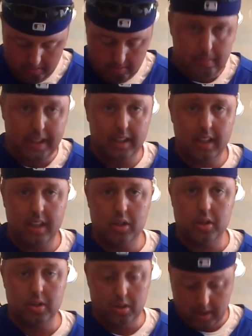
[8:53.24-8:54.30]

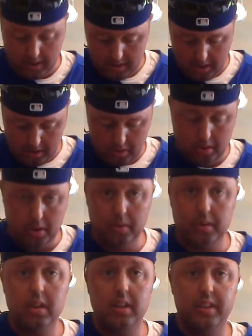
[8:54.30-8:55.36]
medication, your testosterone,
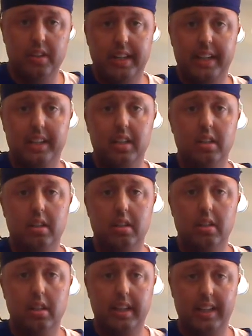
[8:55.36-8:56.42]
and the leg.
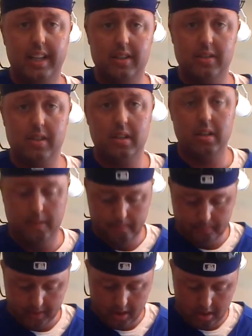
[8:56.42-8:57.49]
The leg has
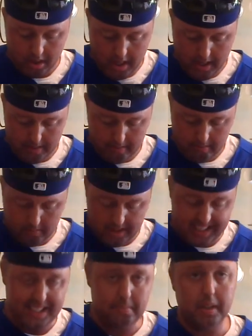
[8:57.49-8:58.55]

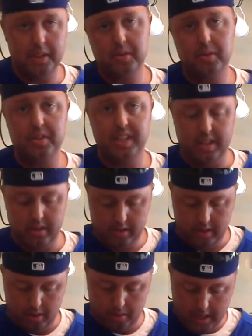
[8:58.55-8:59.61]
deep muscles in it,
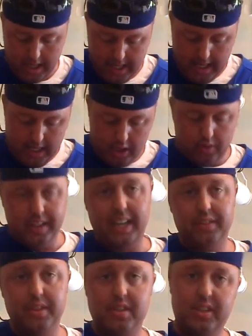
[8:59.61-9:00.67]
so you've
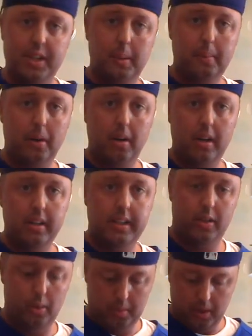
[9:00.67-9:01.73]
got the center part. I
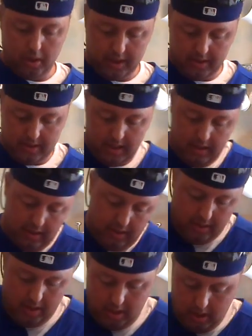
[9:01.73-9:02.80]
hope you all can see
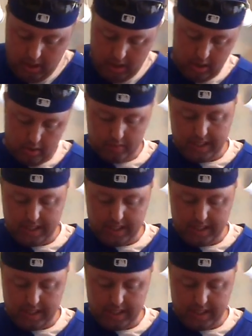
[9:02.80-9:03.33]
this. You've